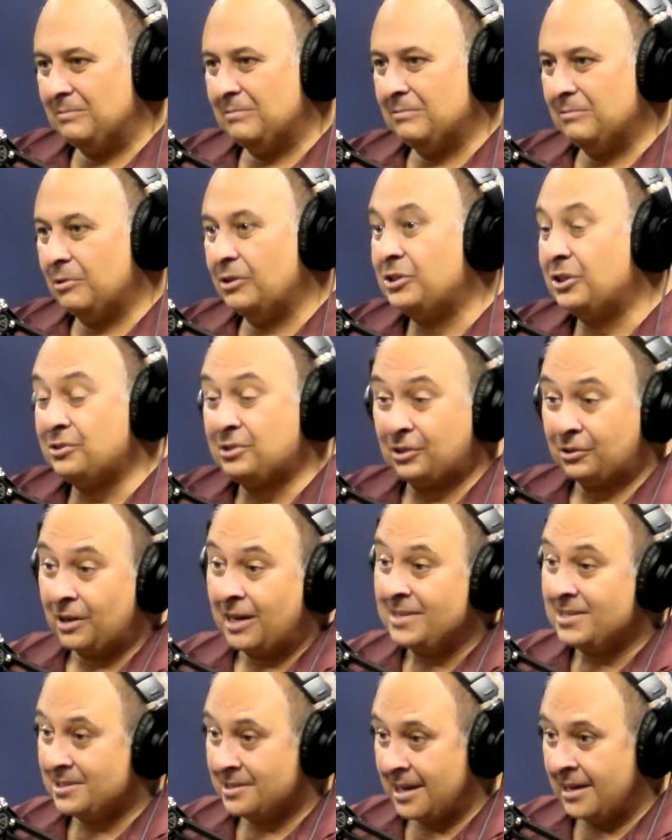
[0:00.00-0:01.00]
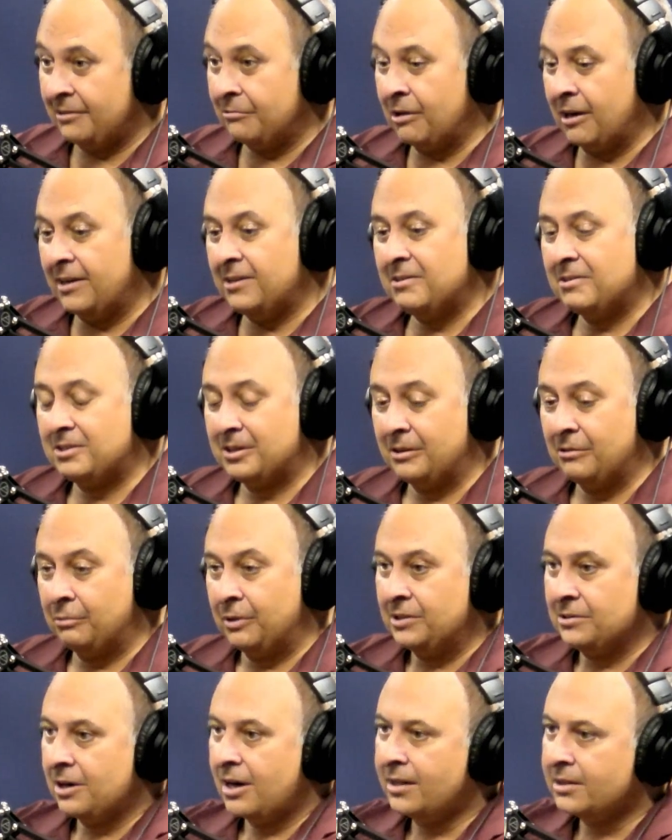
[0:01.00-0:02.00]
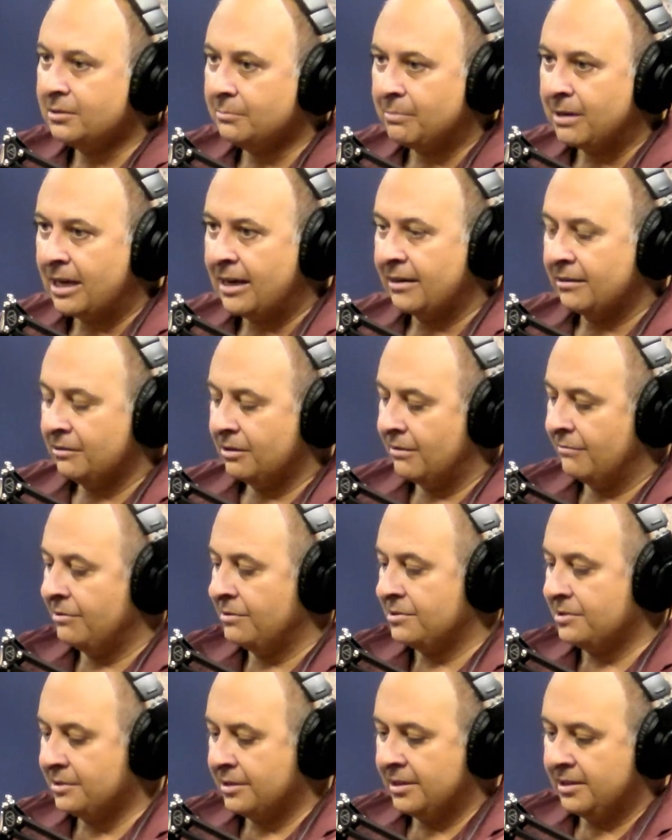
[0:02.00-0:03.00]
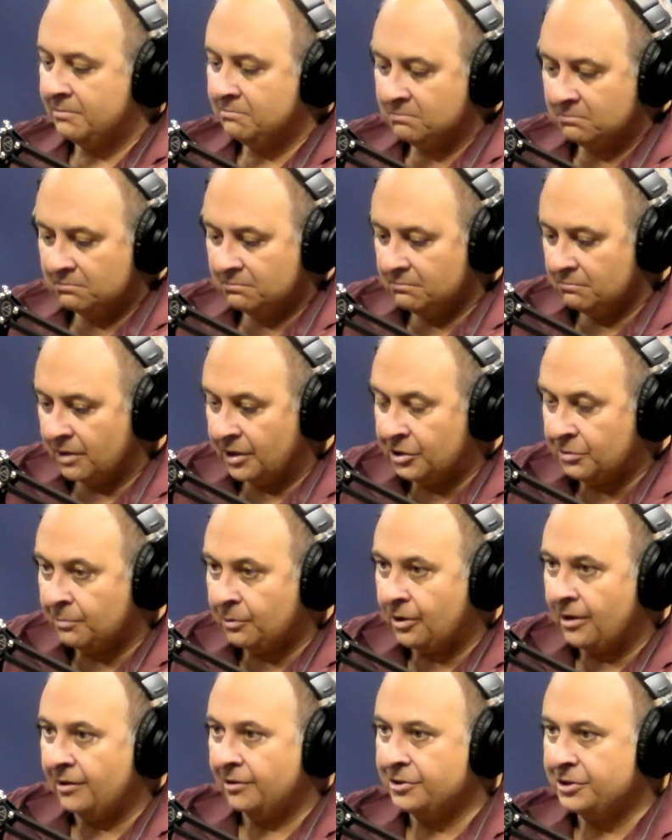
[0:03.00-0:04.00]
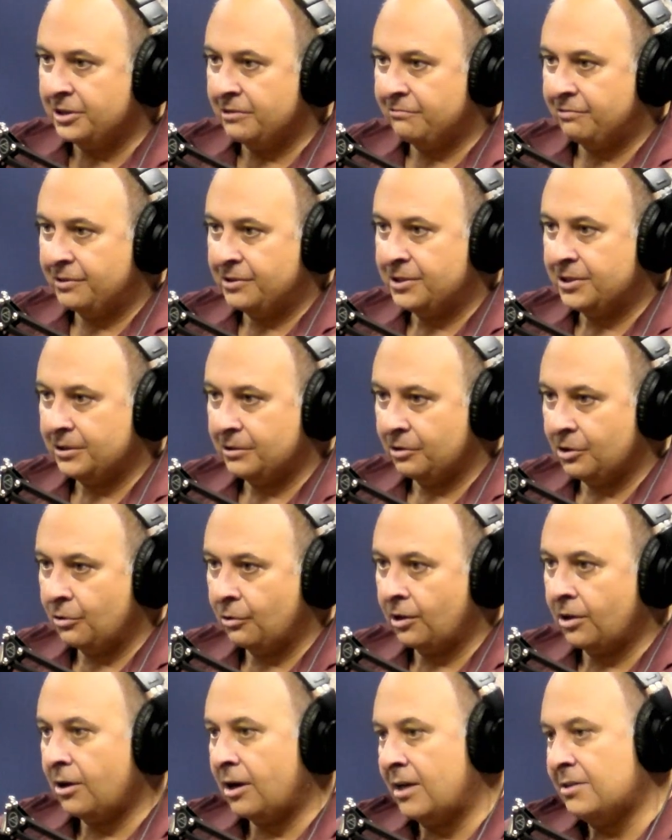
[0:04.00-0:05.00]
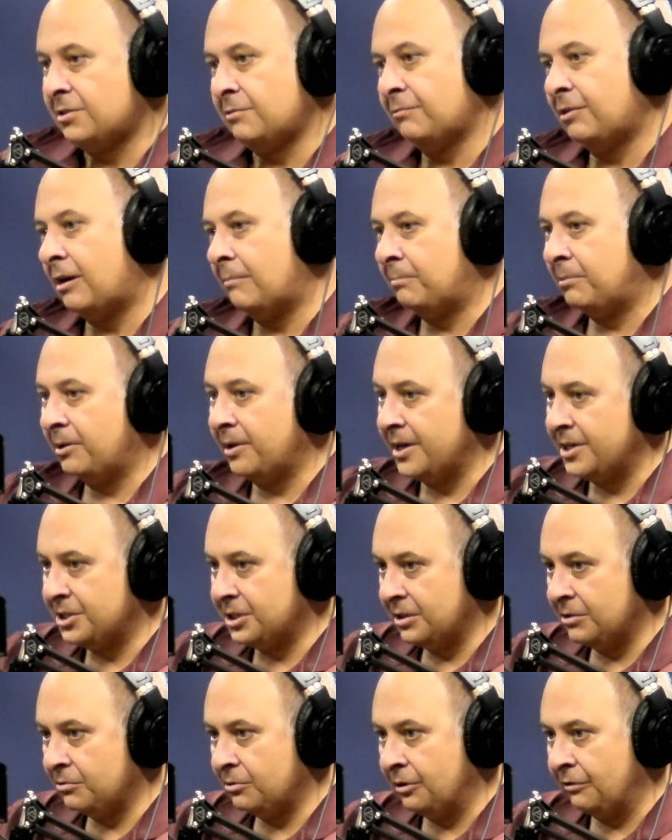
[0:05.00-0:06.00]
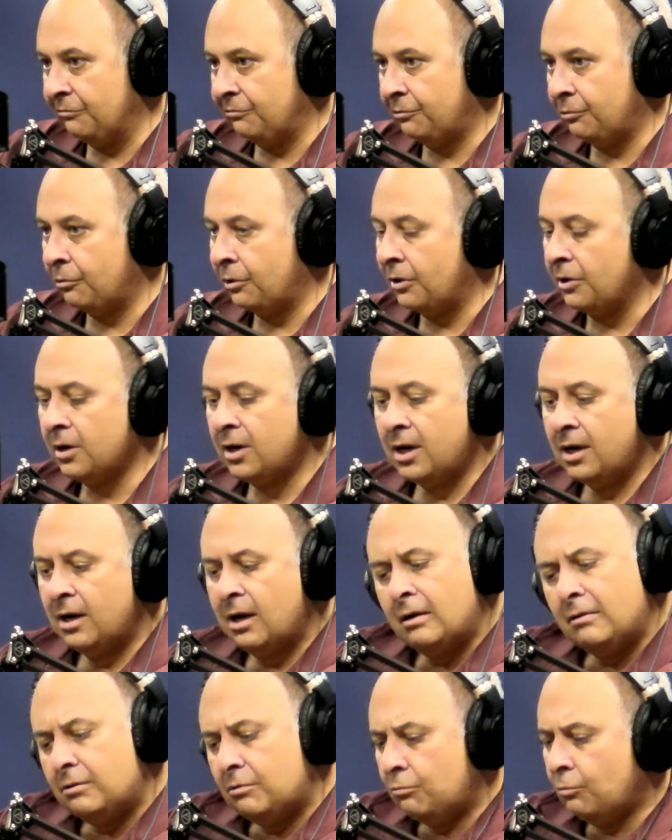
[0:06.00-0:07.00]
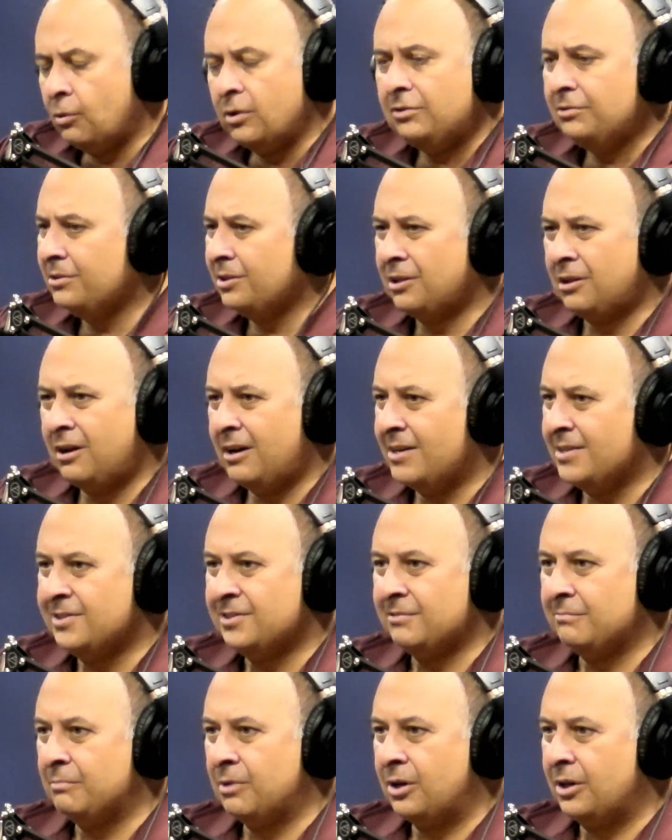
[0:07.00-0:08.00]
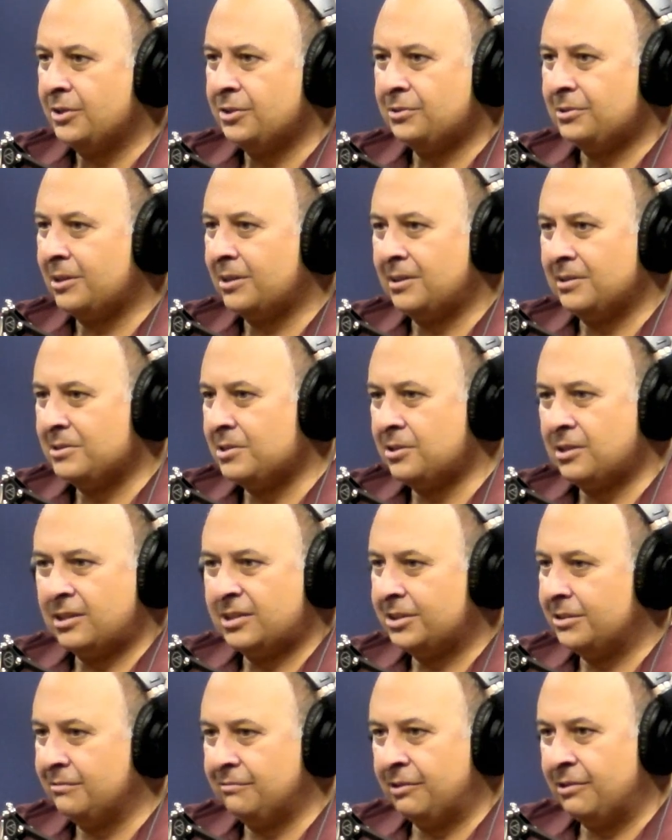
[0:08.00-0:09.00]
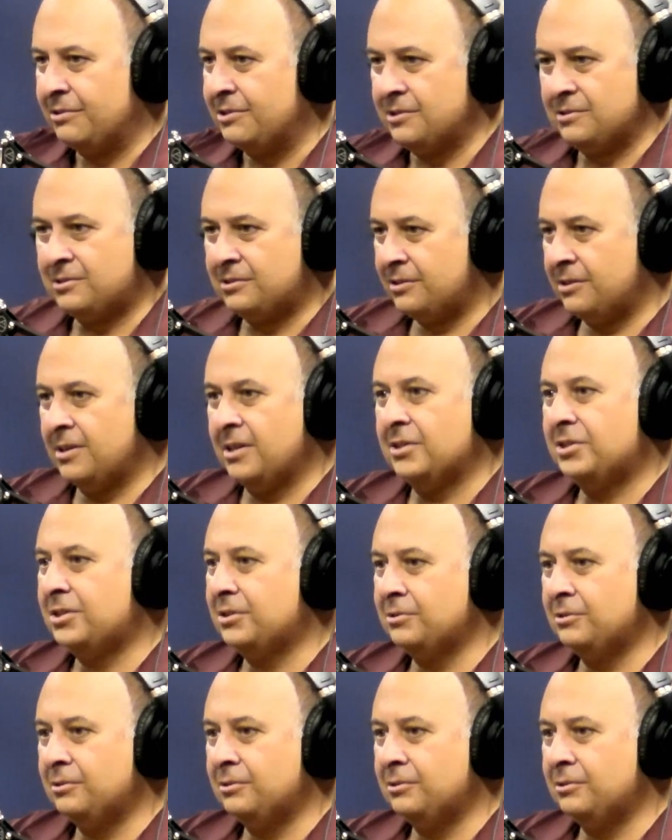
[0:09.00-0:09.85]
Which is a great segue. So we talked about, obviously, much more energy efficient, lower cost of operation going forward. What are the costs of modular construction versus traditional?